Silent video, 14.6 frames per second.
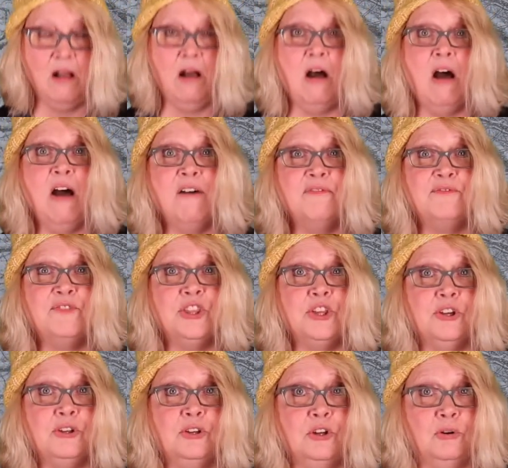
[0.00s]
off of
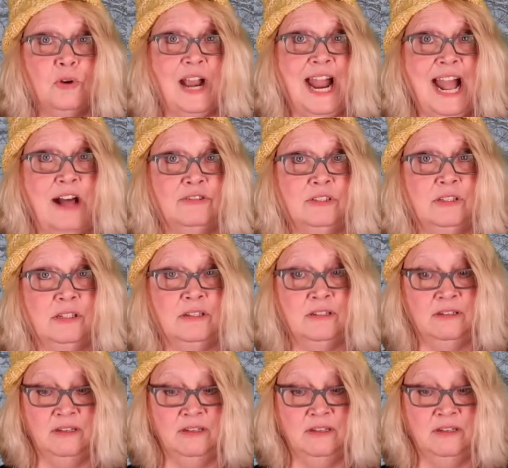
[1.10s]
the ground.